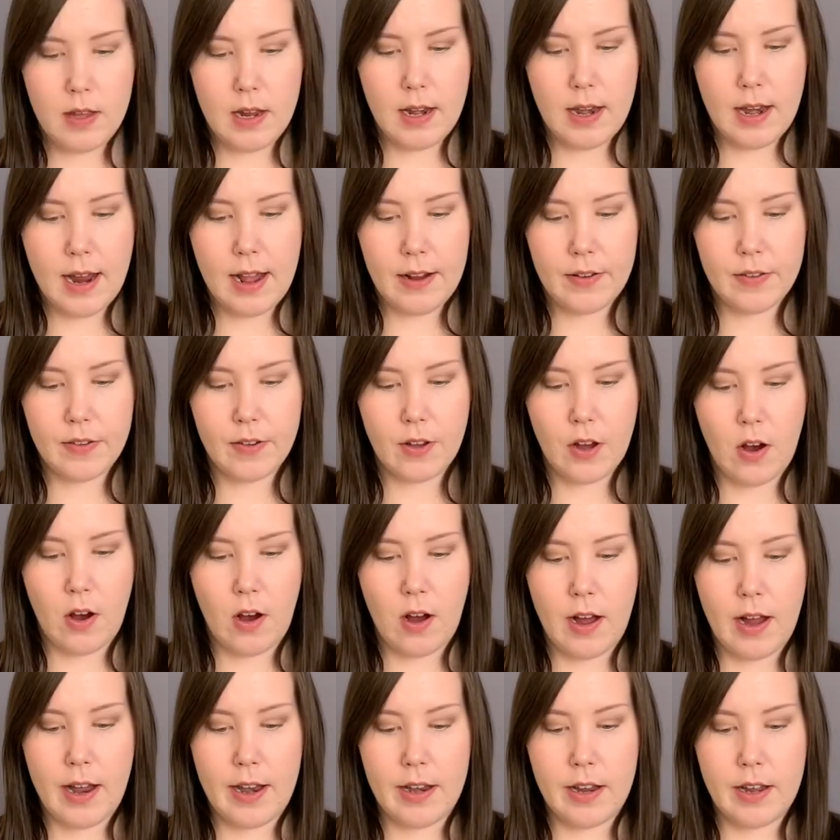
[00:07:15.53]
next
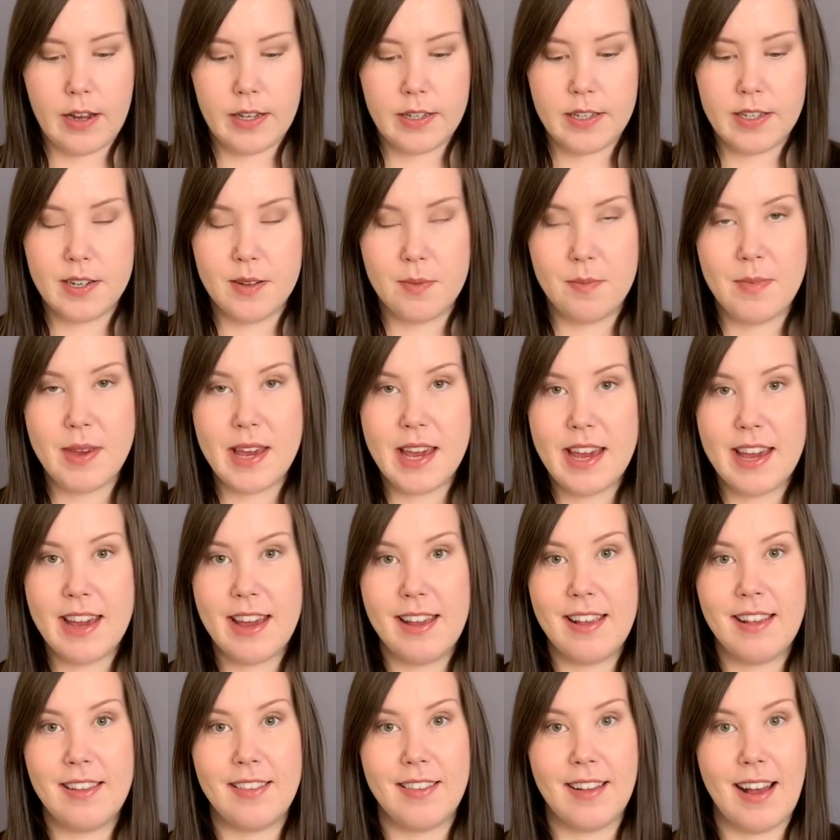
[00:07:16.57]
con to me
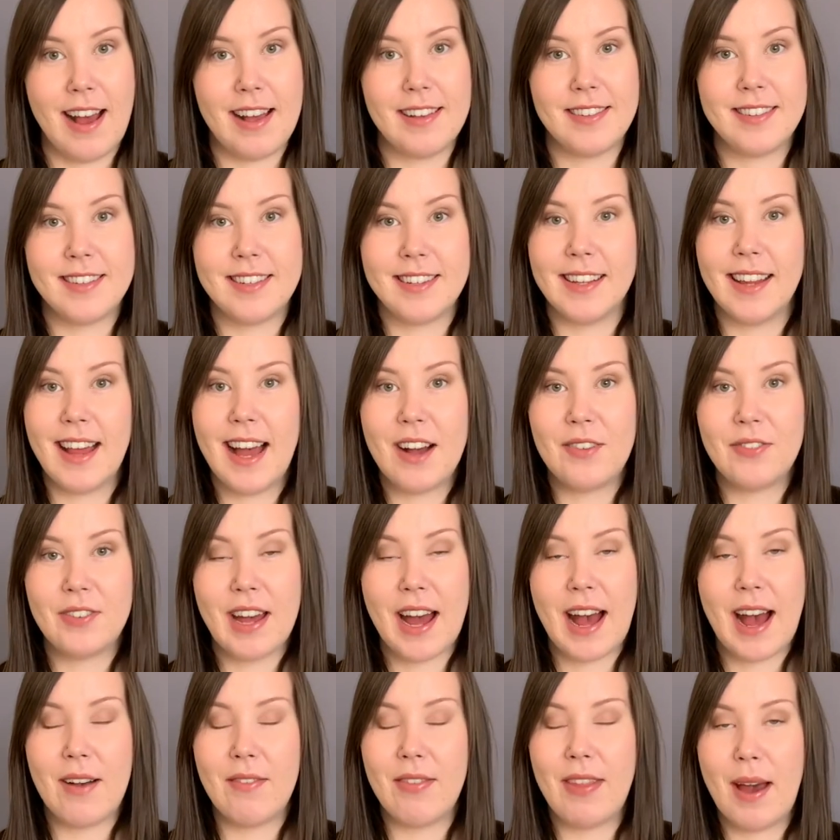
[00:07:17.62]
is I still have to
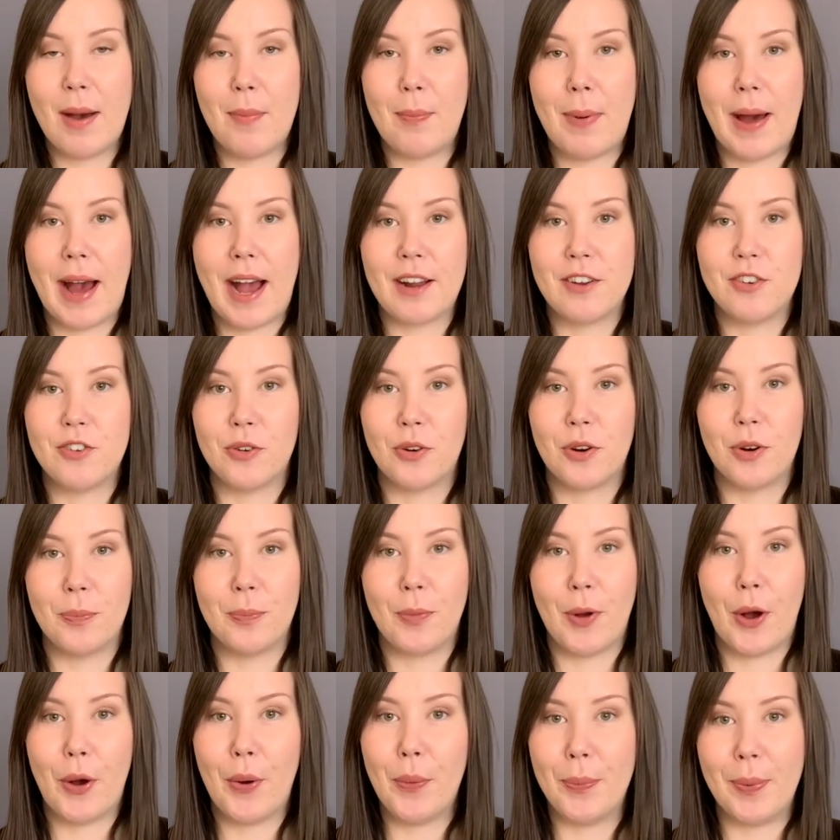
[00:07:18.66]
have that back door
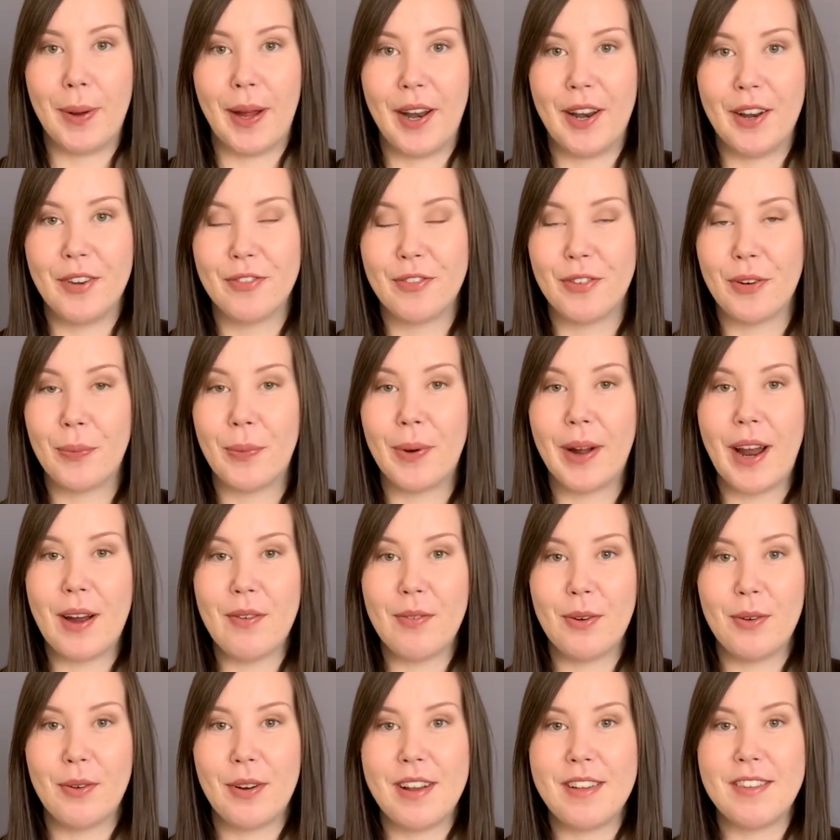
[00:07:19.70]
open. For
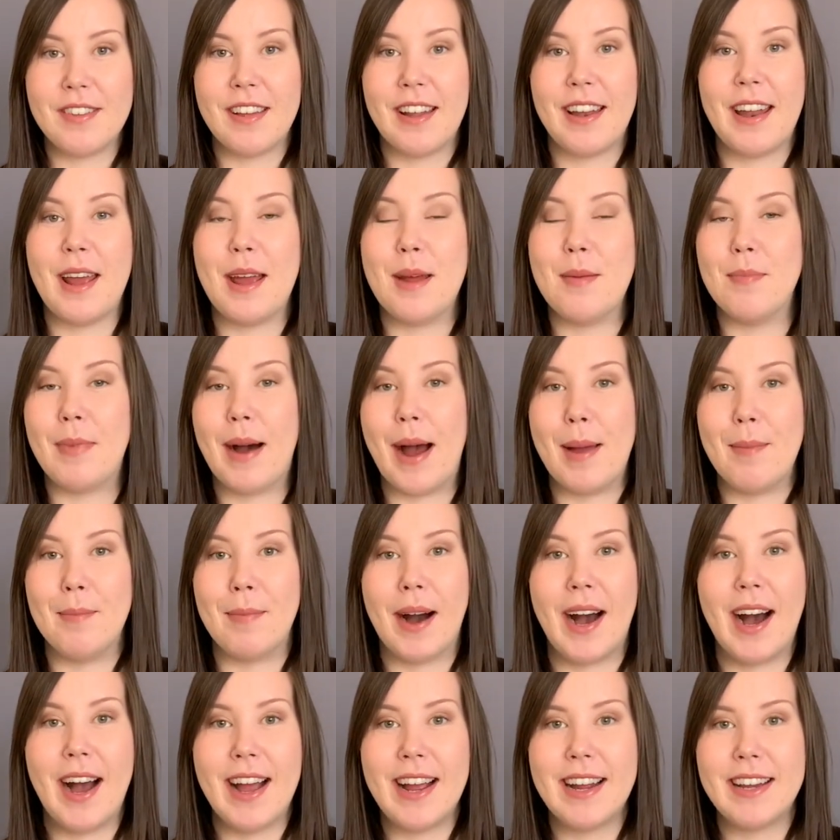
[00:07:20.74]
whatever reason, in my
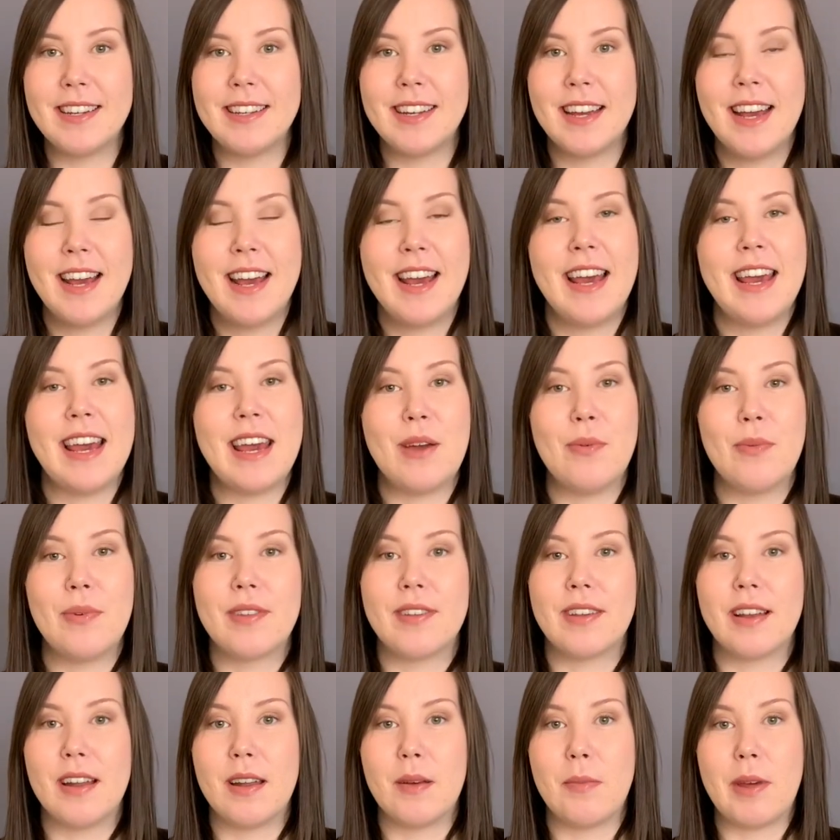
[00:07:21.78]
mind, it was
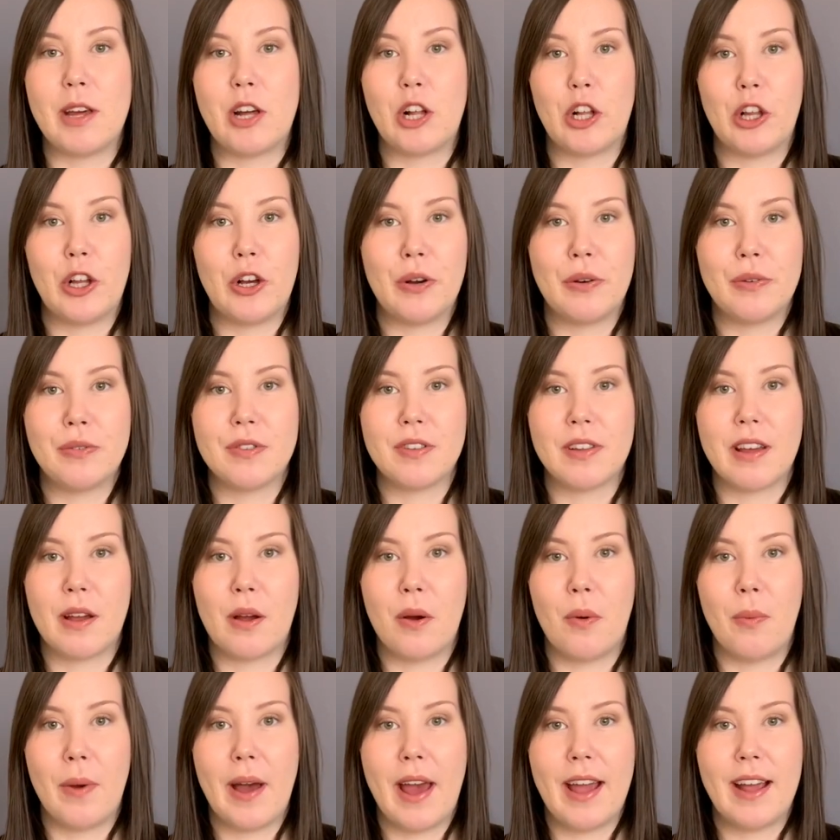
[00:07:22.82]
gonna be closed like
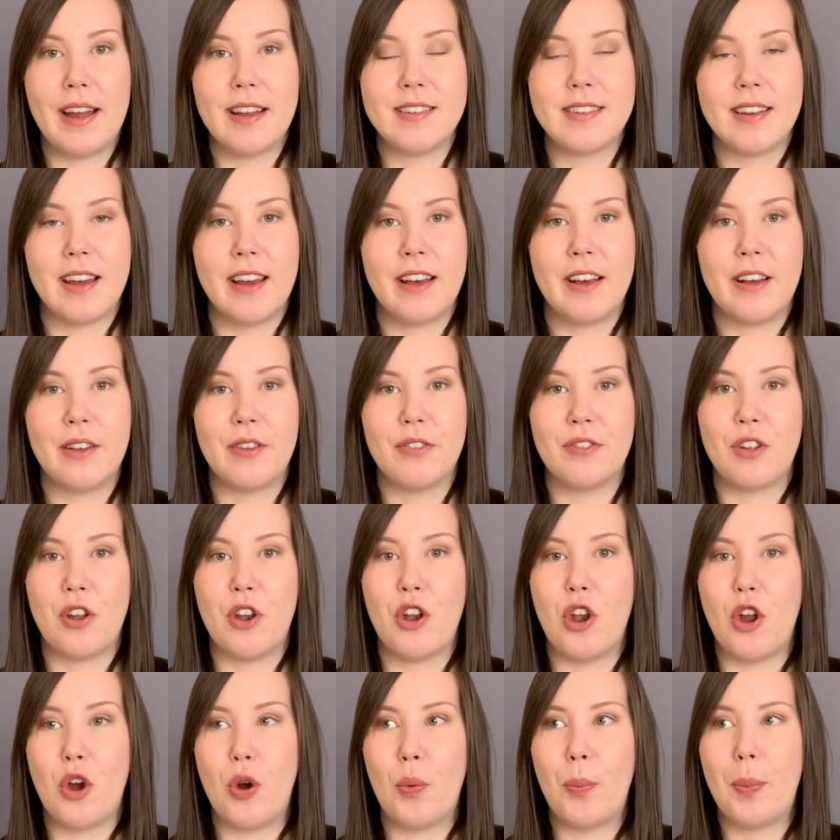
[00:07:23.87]
a wagon tails.
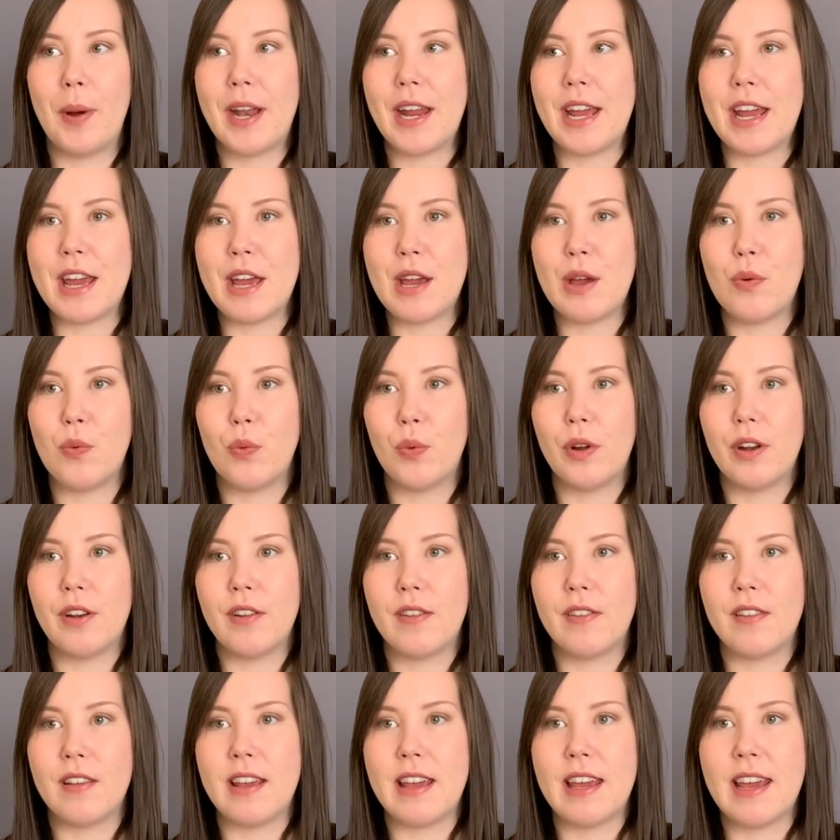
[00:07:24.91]
Nobody would
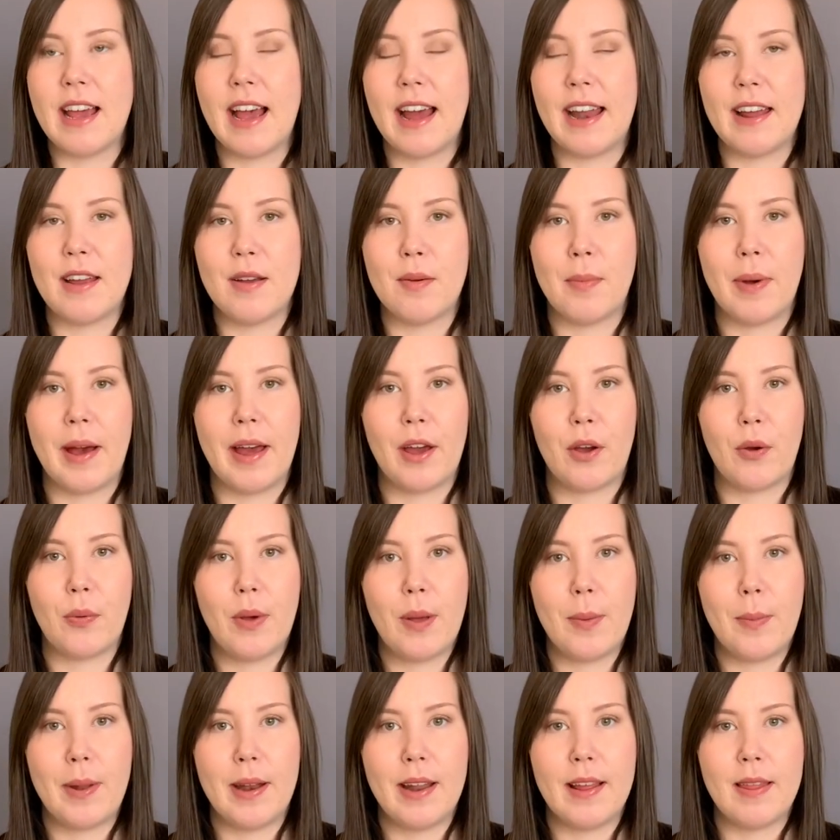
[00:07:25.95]
see any of my
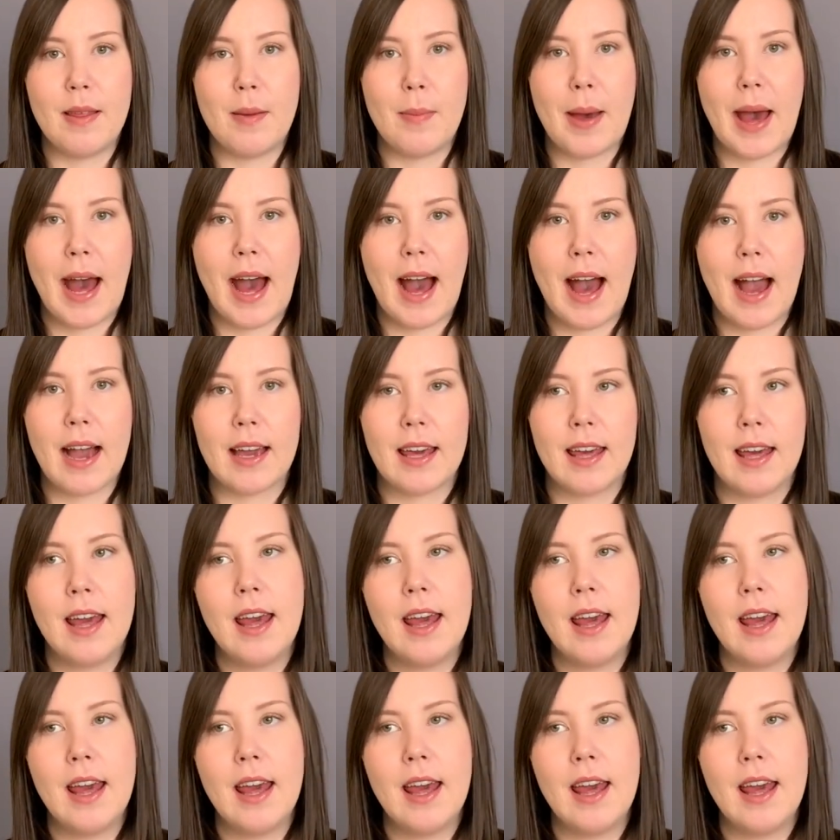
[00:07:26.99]
equipment in the back.